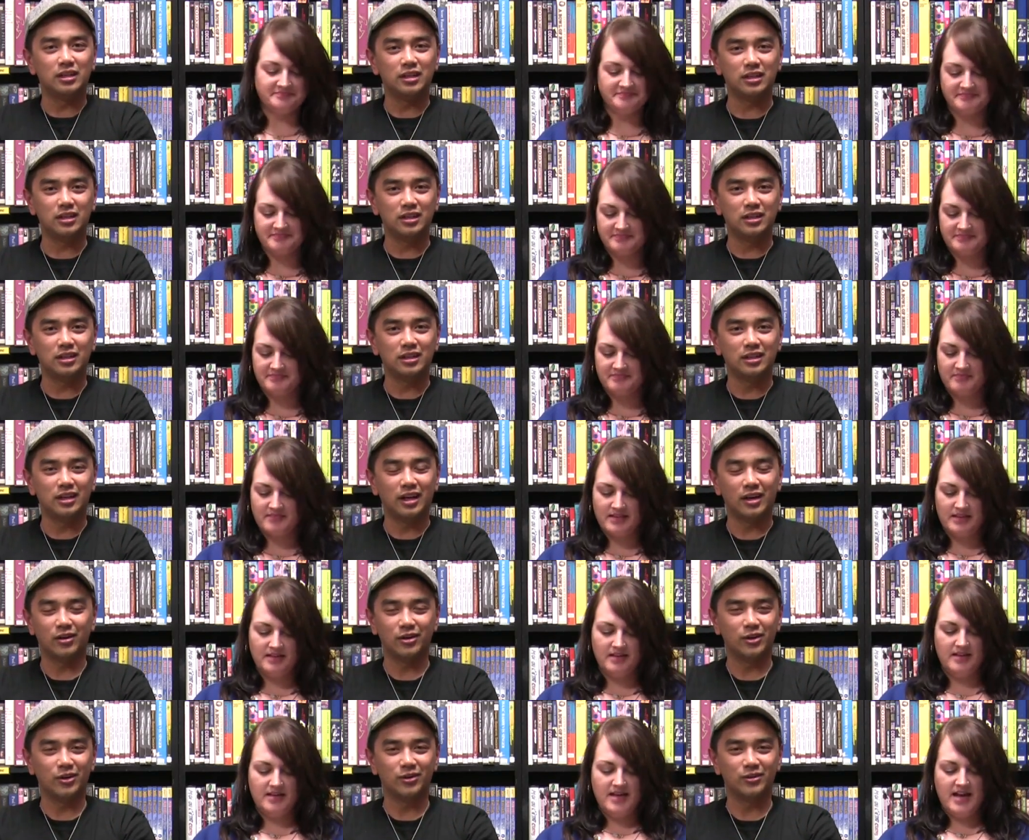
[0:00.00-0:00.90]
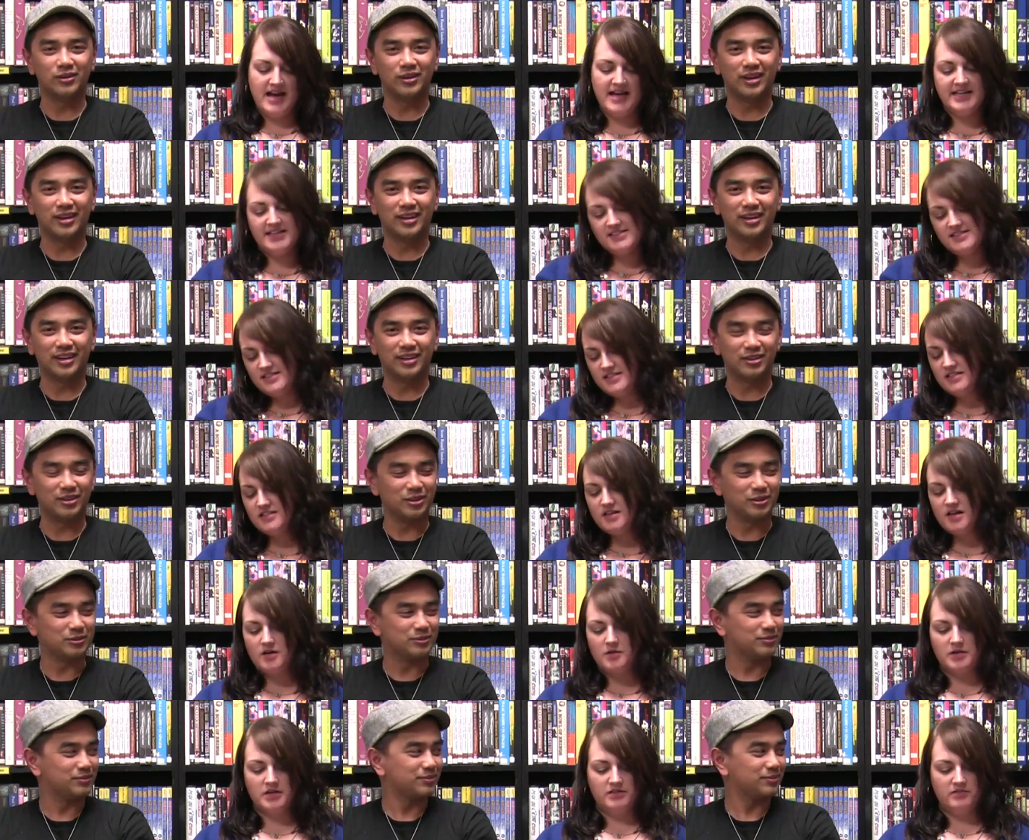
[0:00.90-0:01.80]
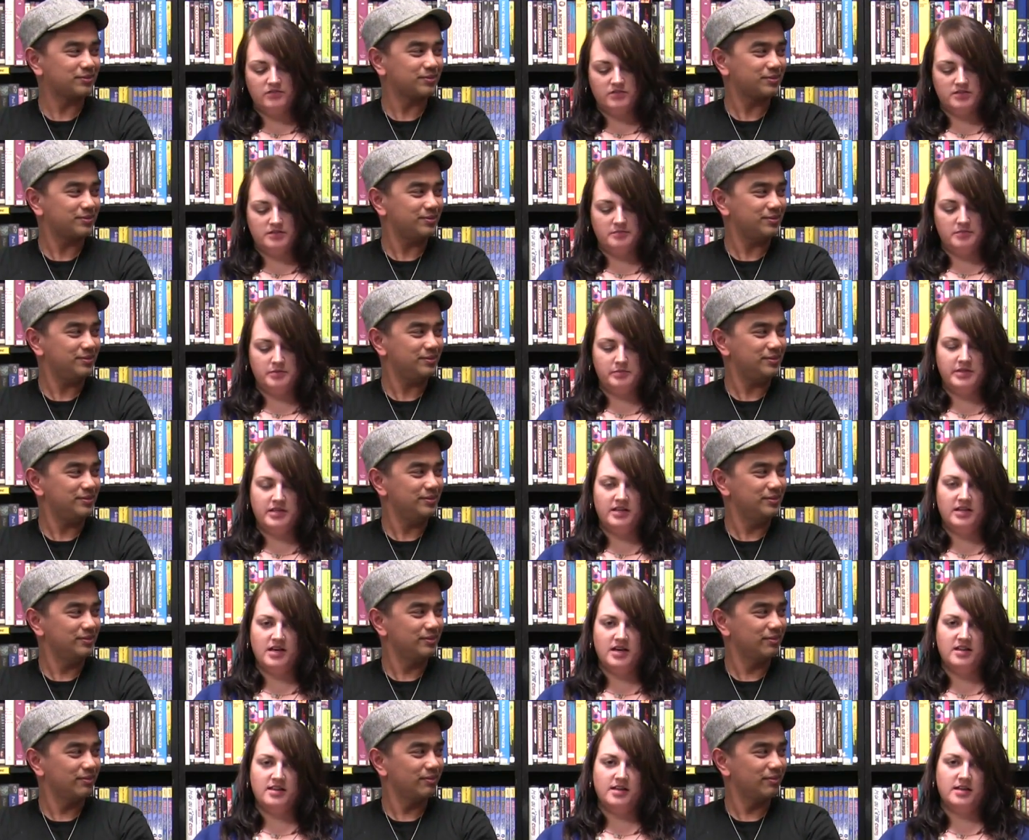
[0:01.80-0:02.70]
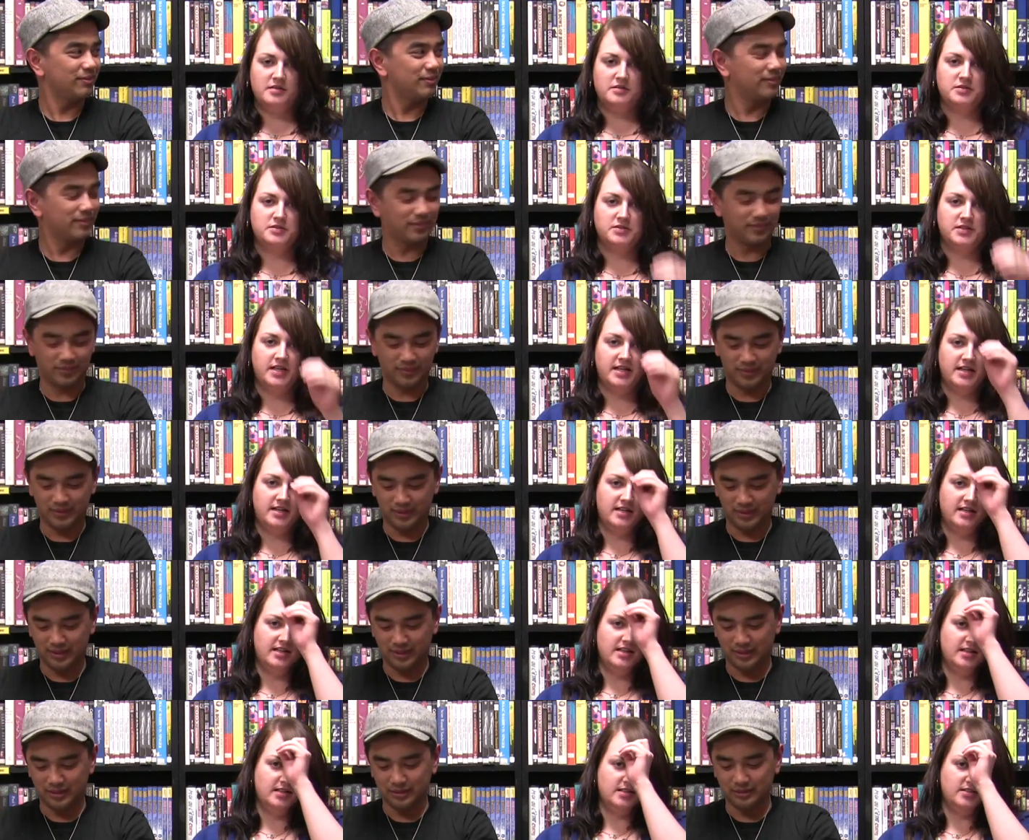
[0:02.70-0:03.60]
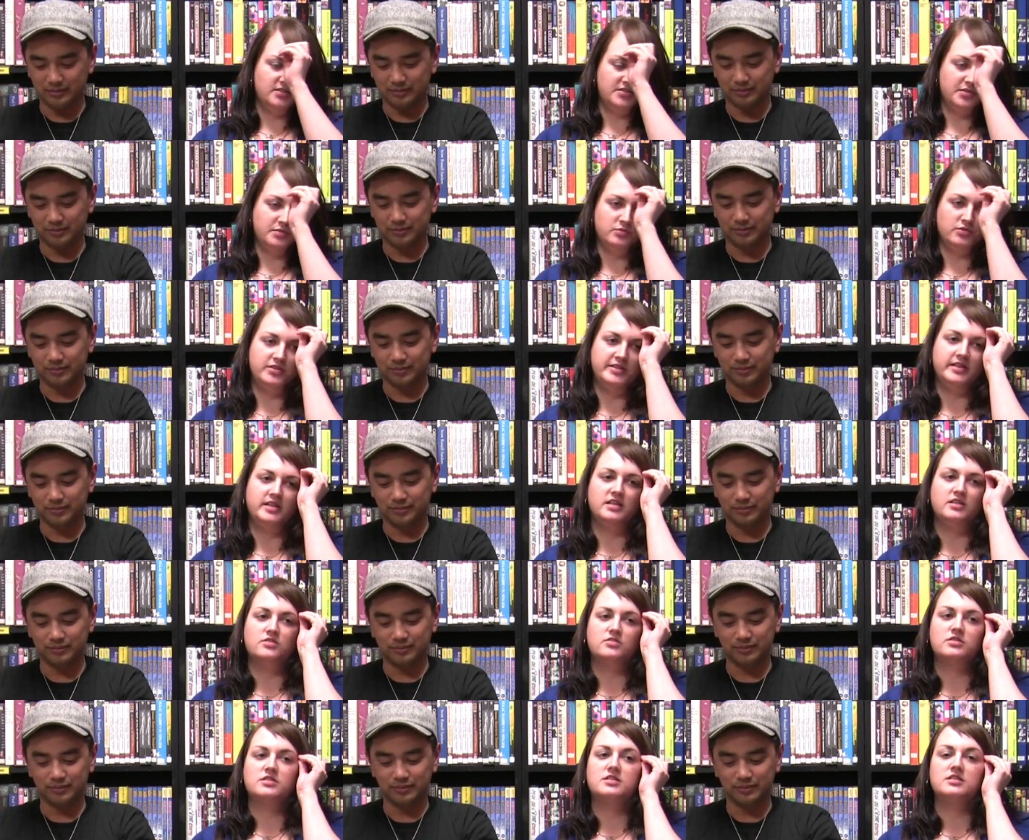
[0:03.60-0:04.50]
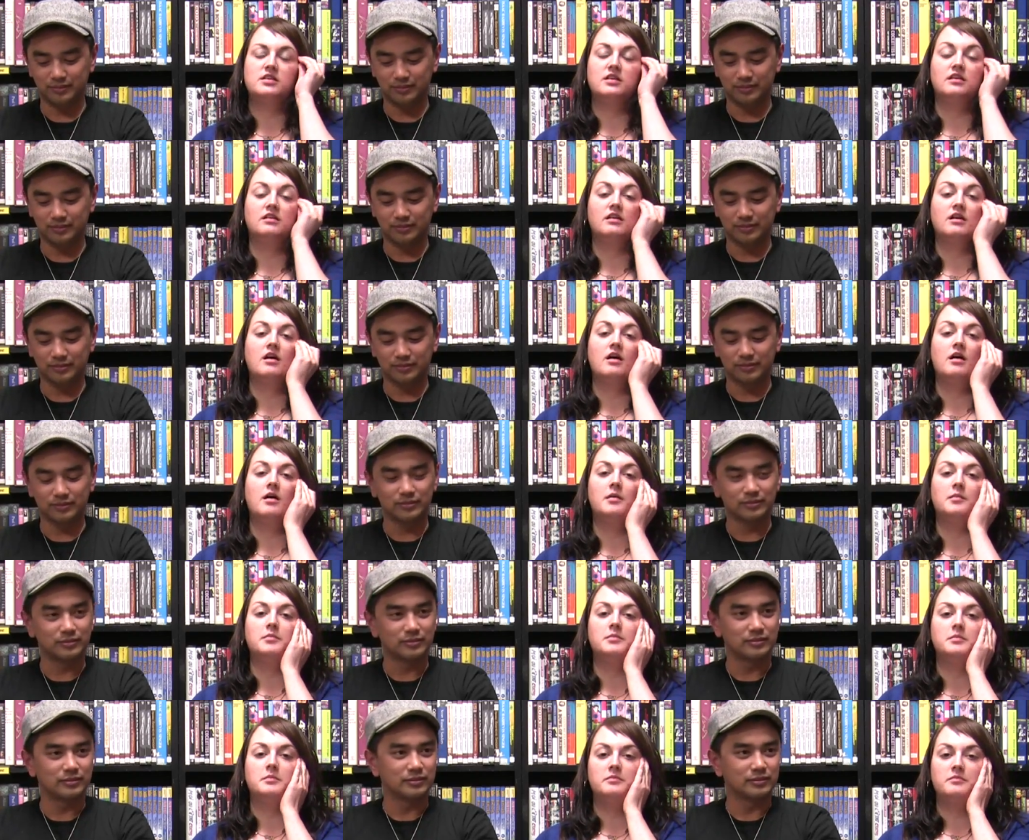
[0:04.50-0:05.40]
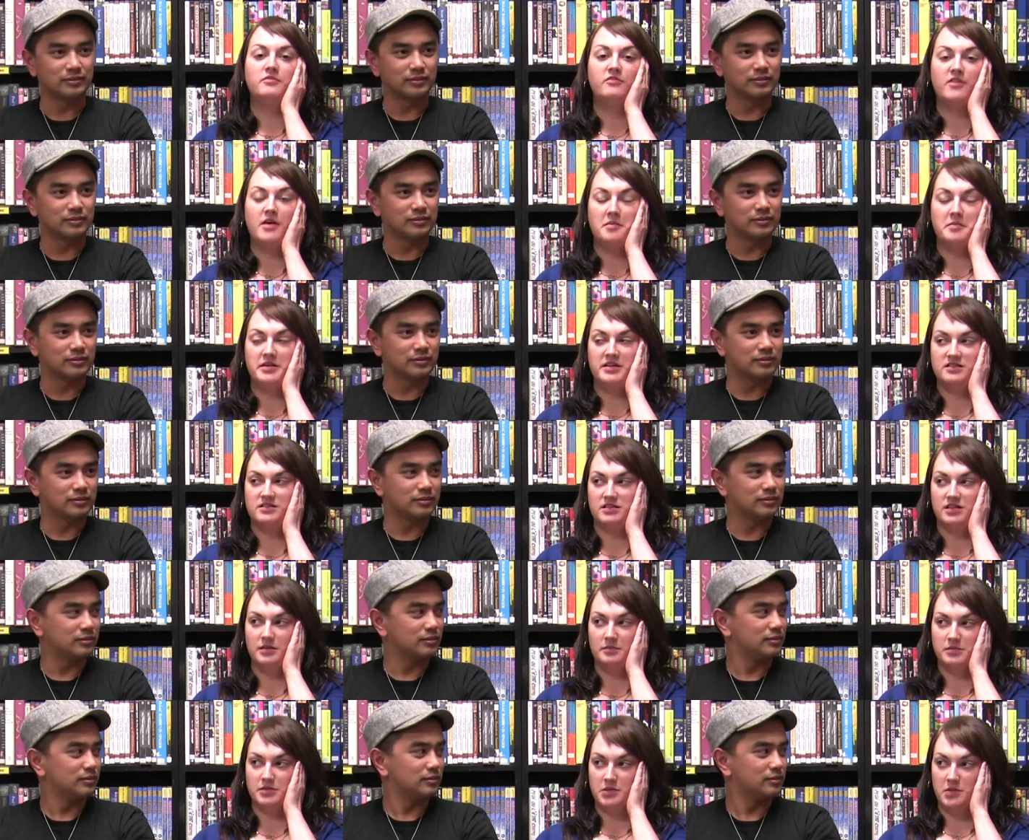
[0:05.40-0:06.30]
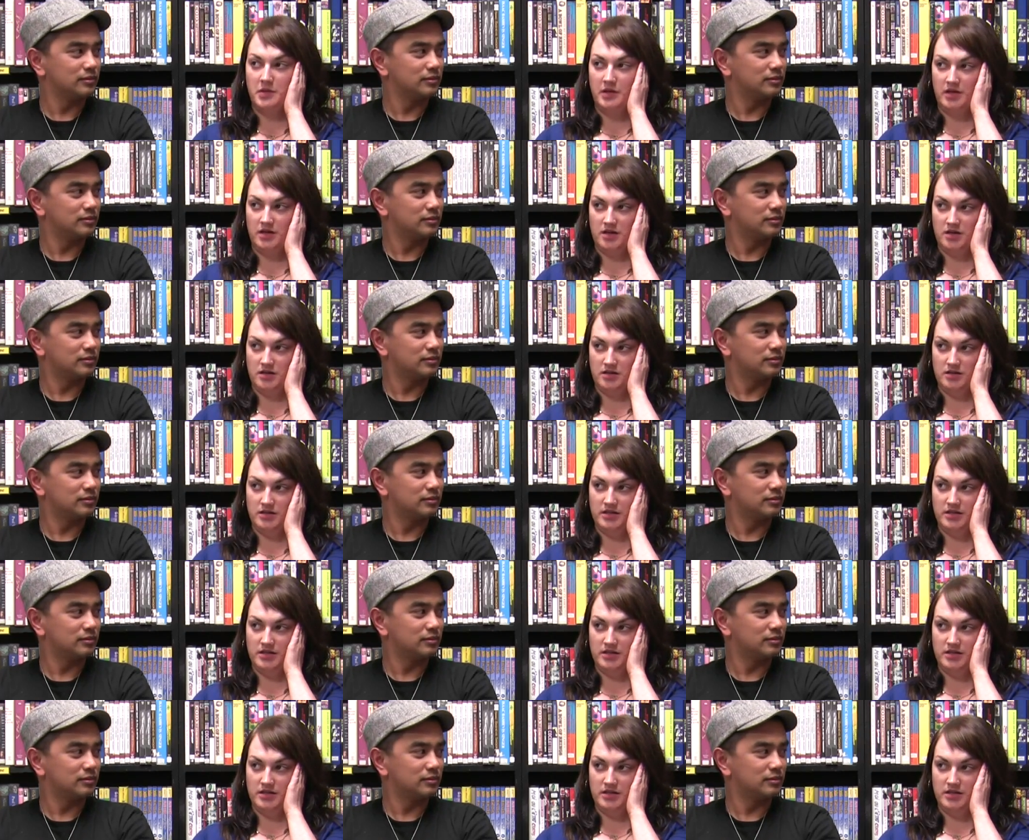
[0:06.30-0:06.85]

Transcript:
Speaker 1: I don't know.
Speaker 2: I could see it not working for some people. I, th I thought it was great, and I think there's some really interesting um, feminist themes going on